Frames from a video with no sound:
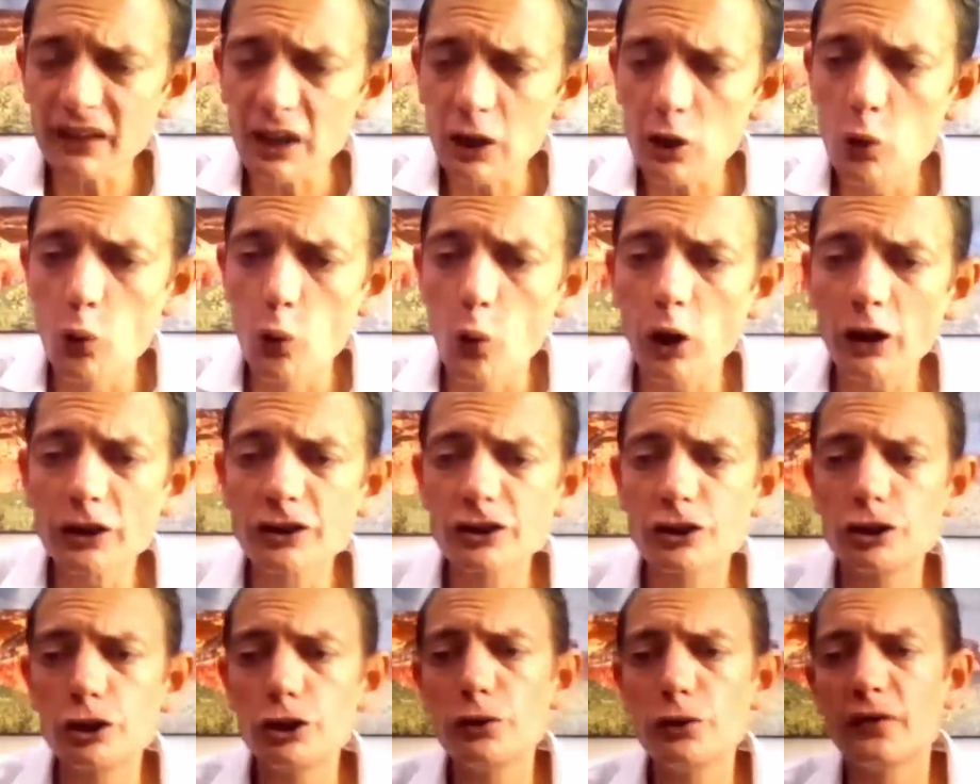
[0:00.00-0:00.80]
what
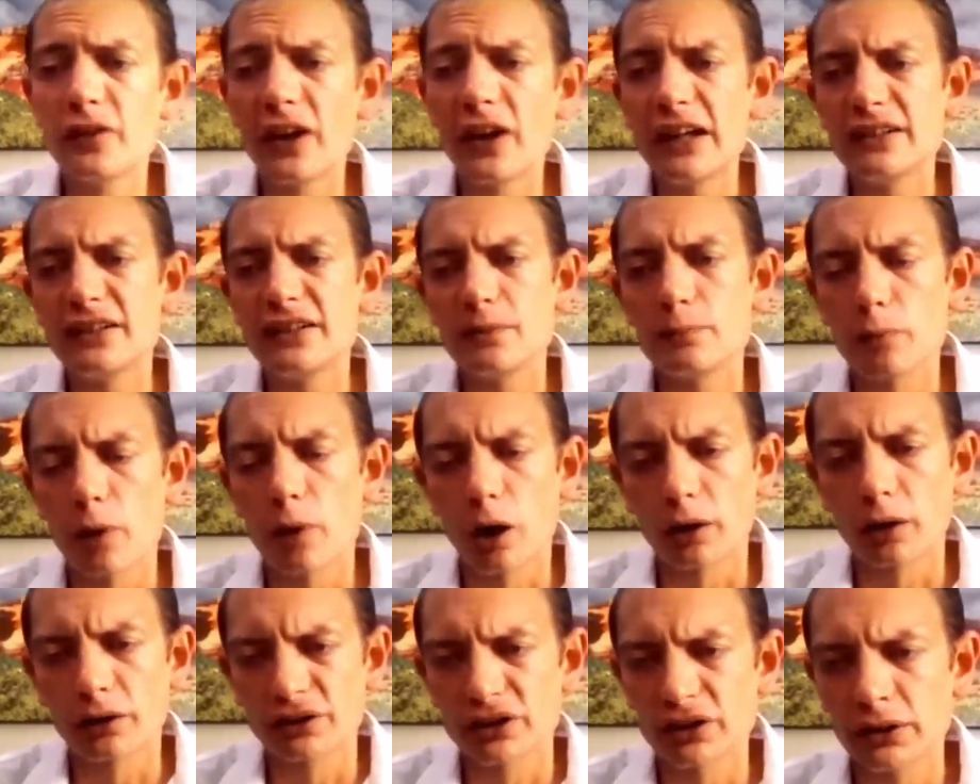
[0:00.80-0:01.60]
do they
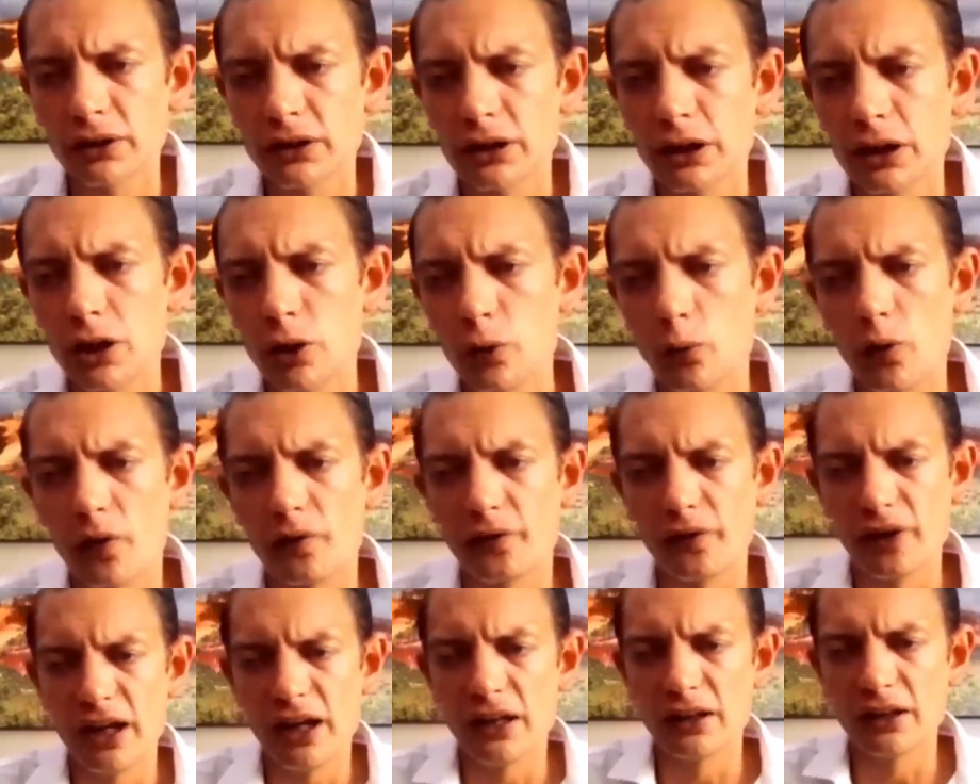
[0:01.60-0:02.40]
demand
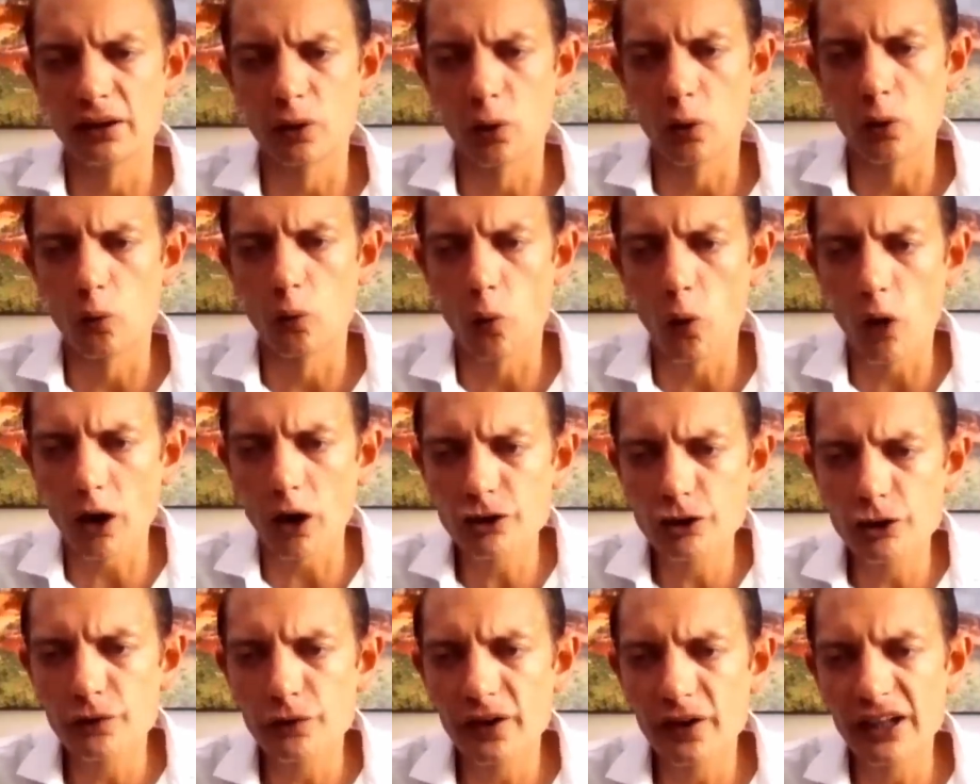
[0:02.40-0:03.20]
within them? What
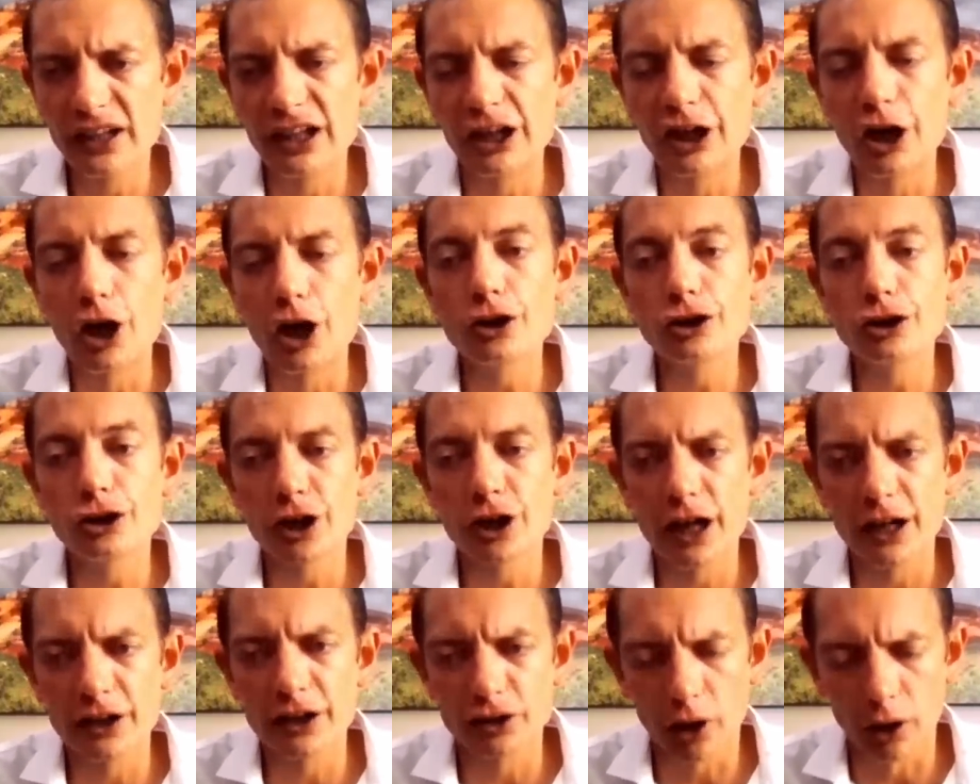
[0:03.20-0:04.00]
do they
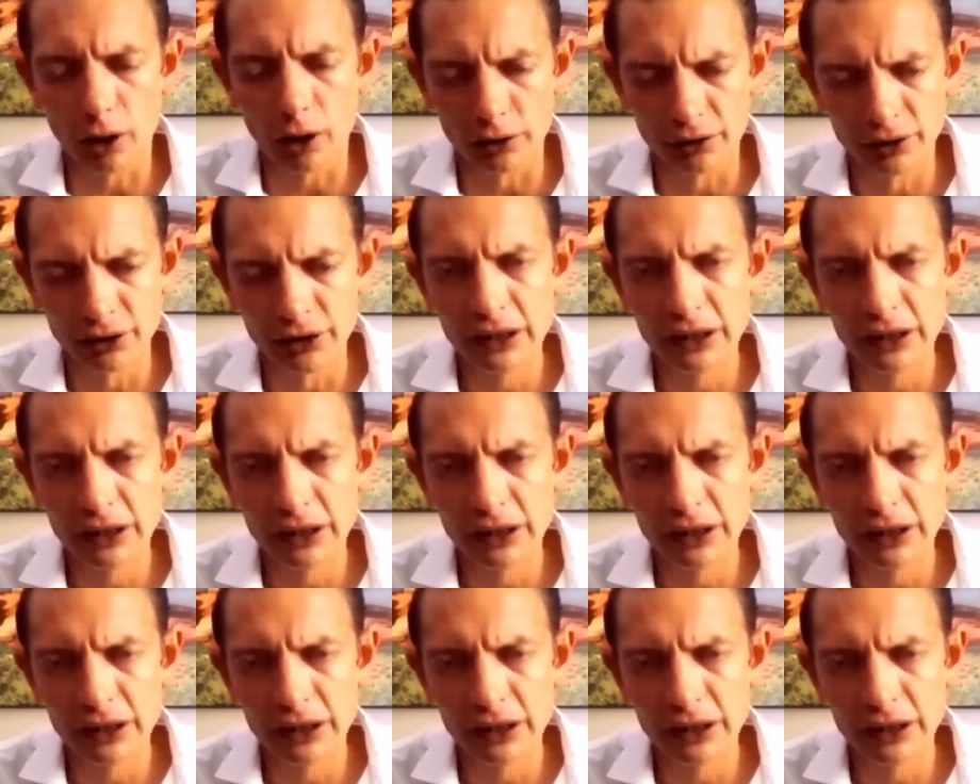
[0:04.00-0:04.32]
negotiate on